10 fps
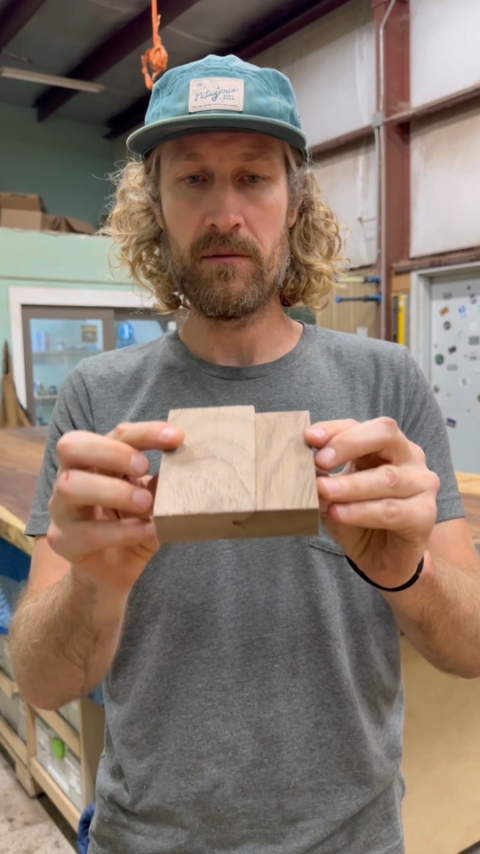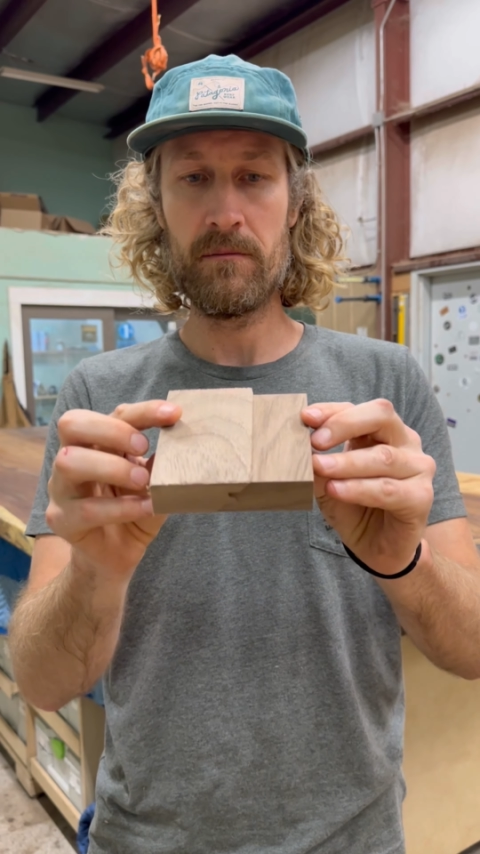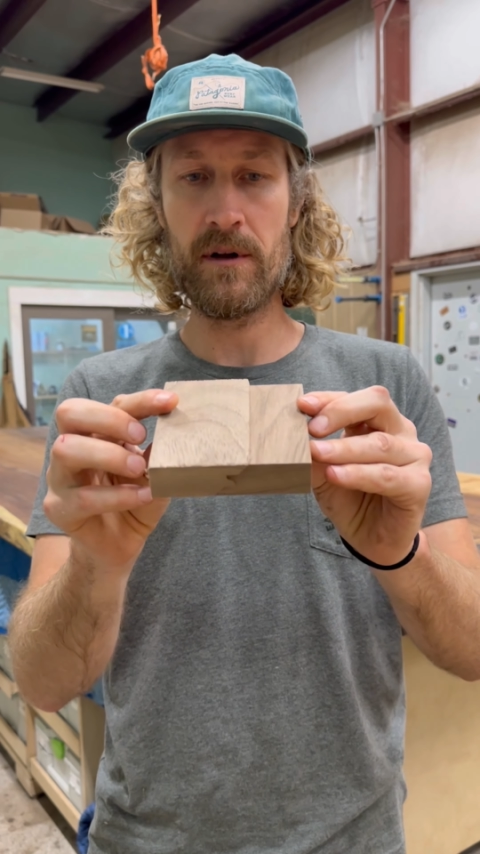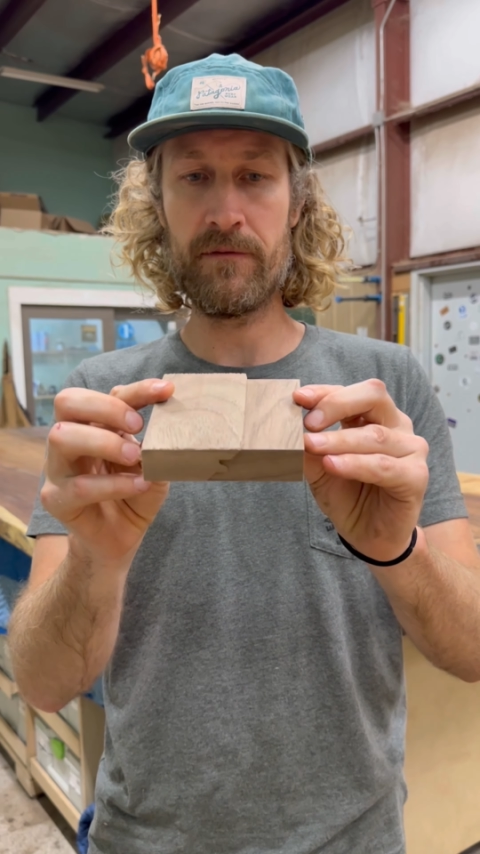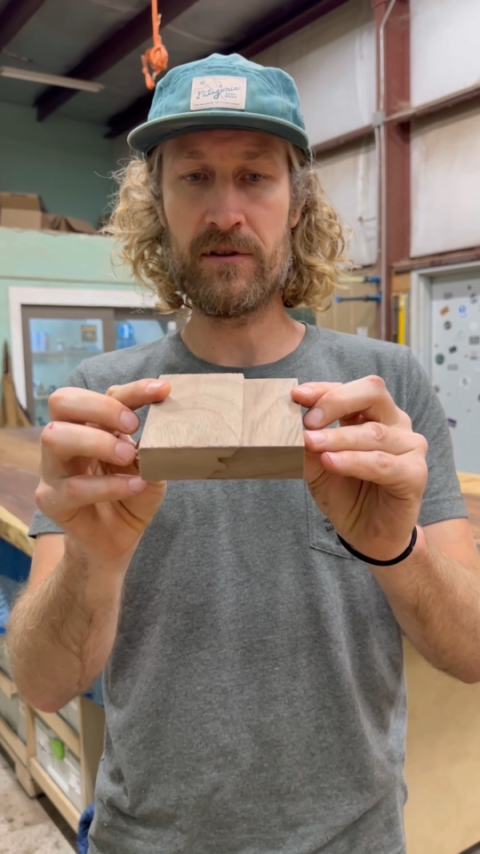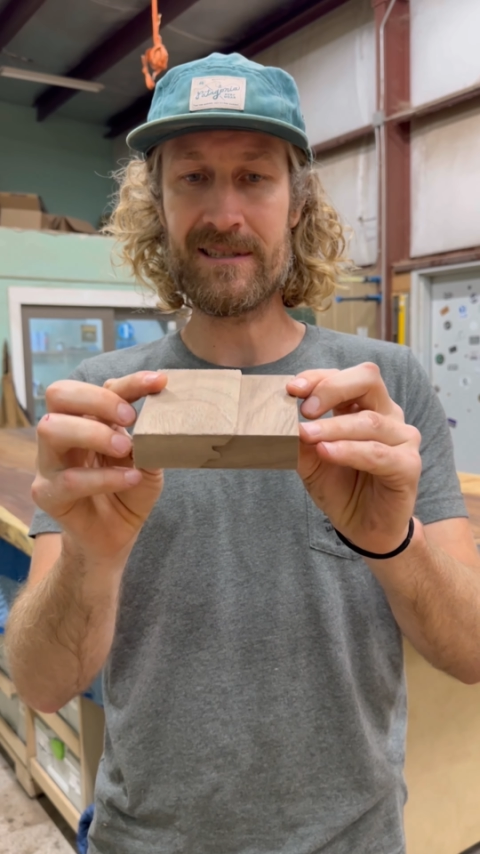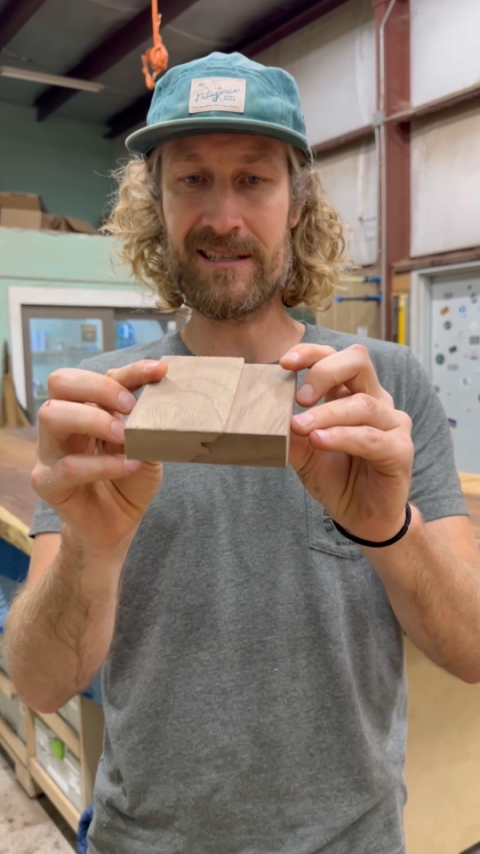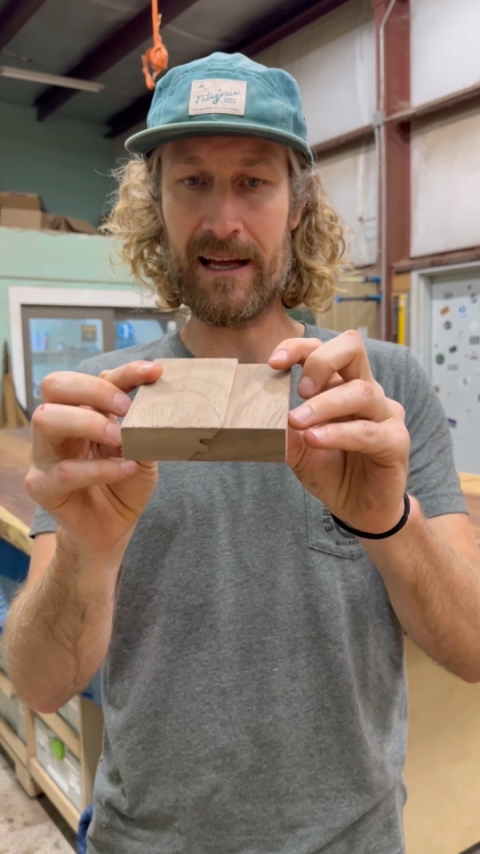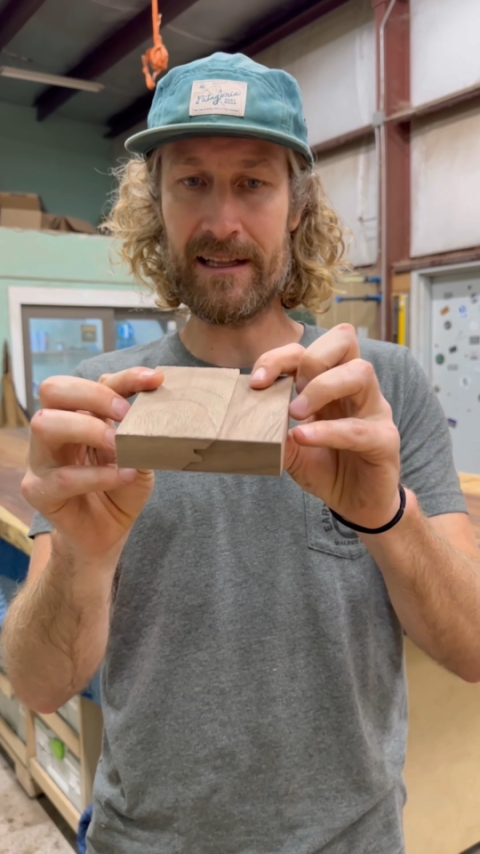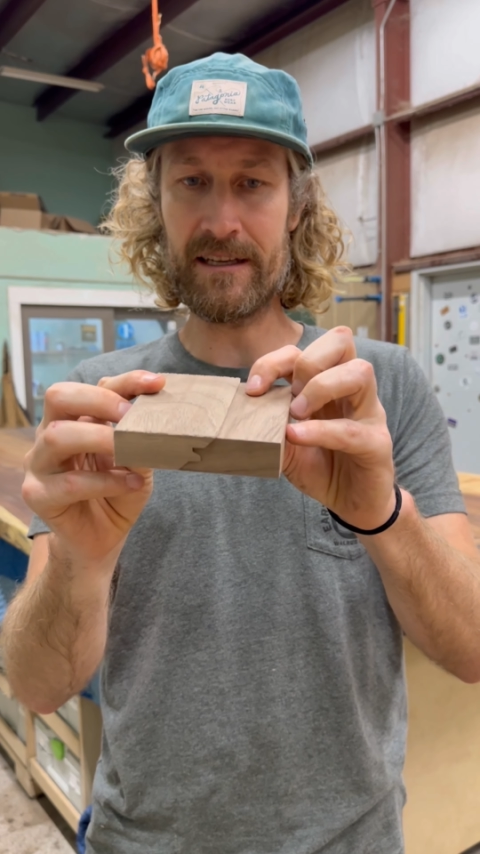but if you
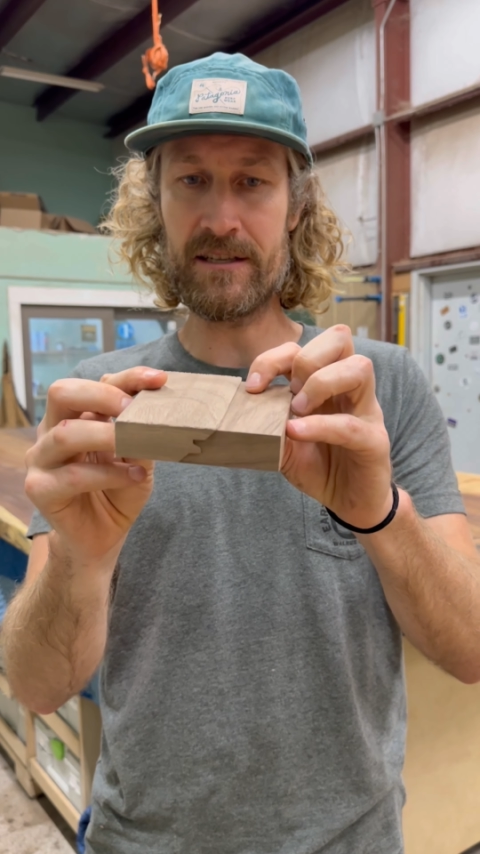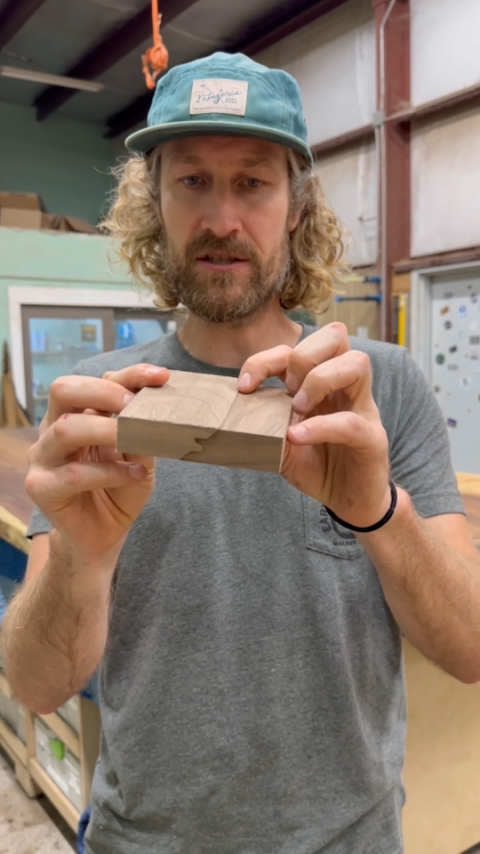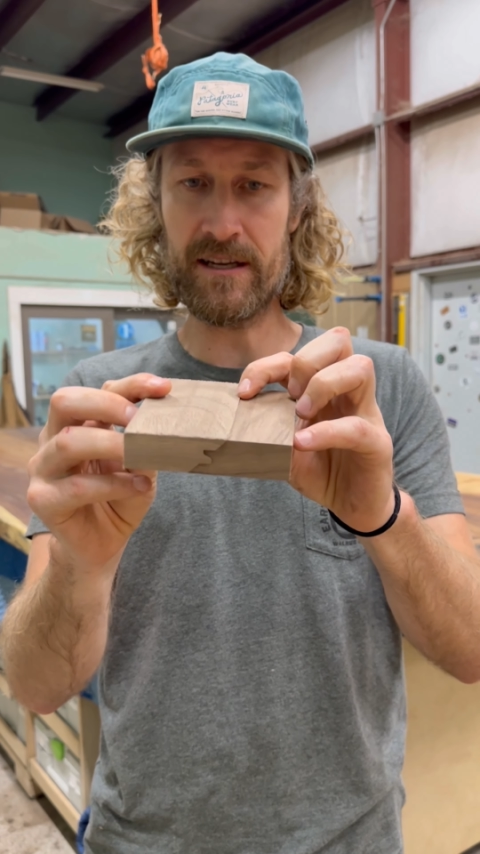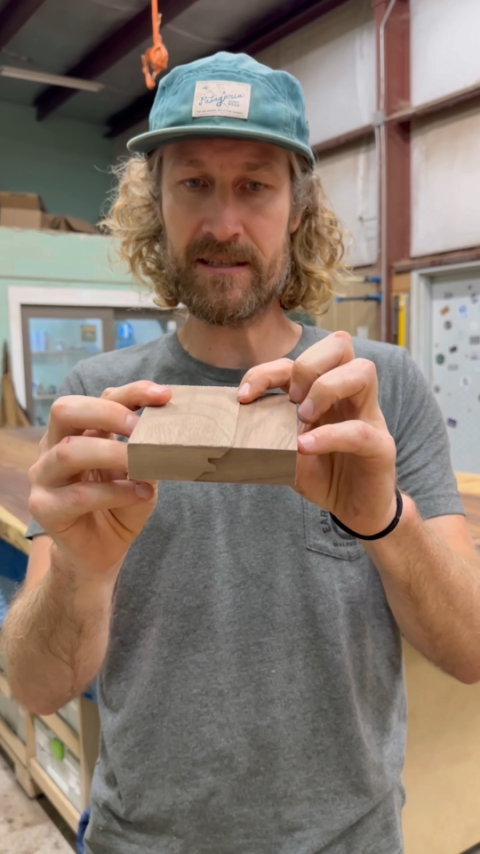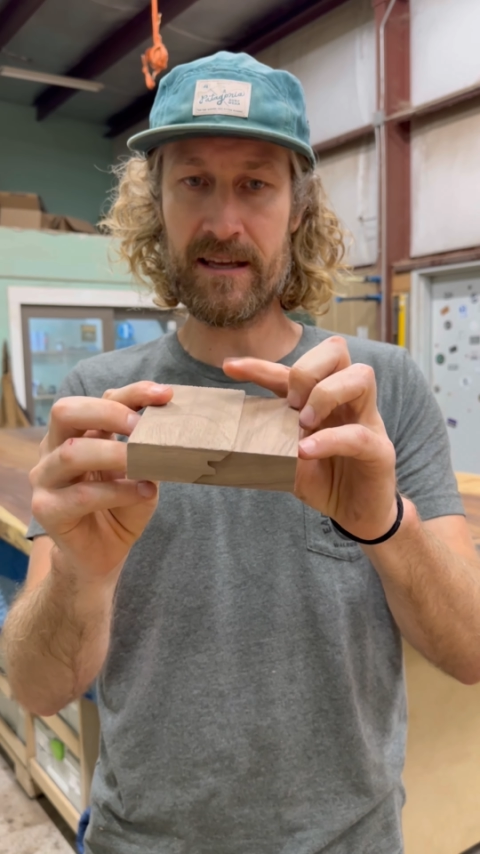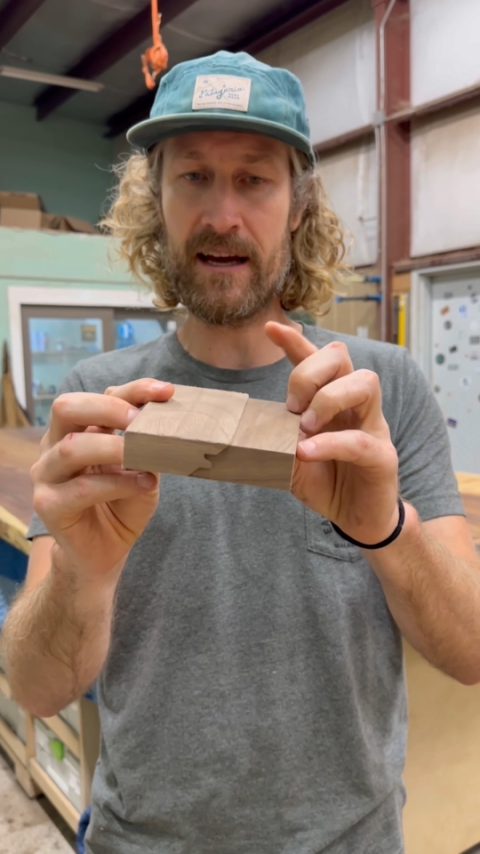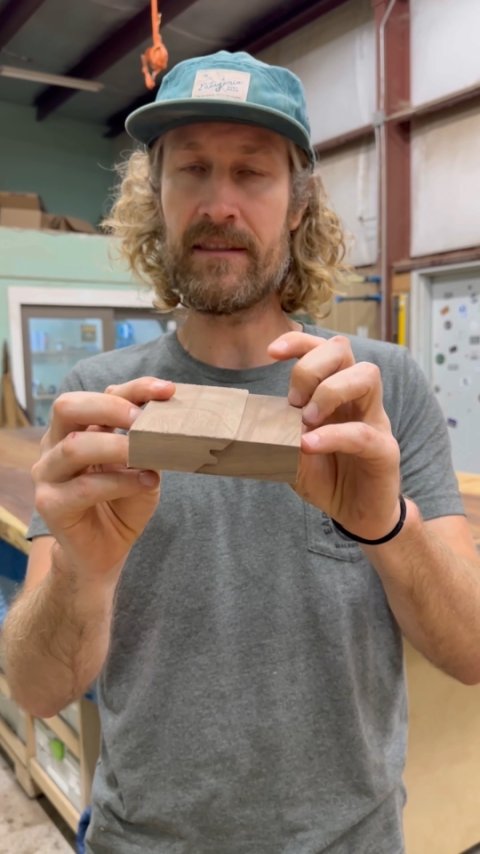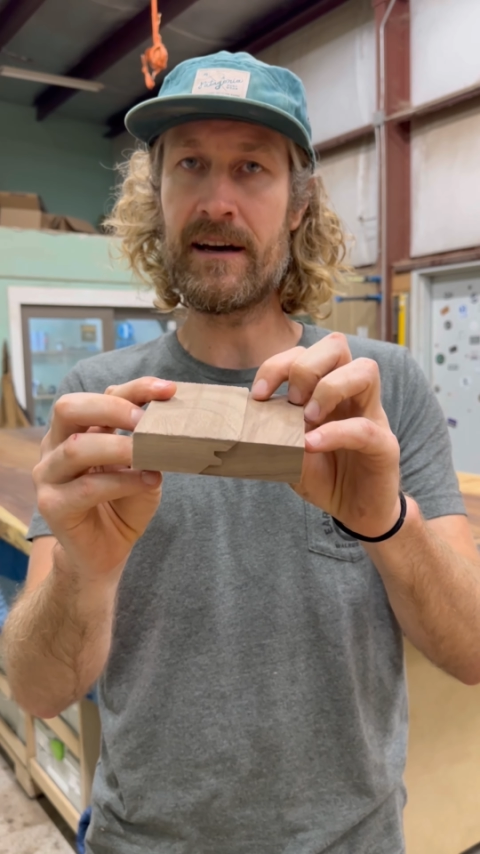slightly adjust that,